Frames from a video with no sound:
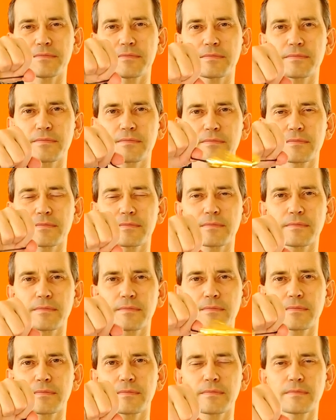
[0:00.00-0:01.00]

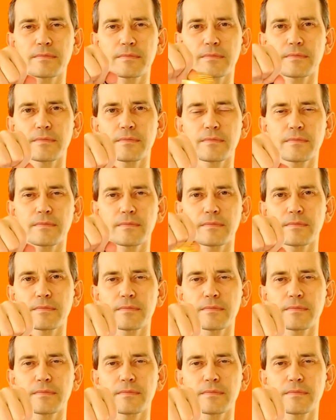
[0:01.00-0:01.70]
[no speech]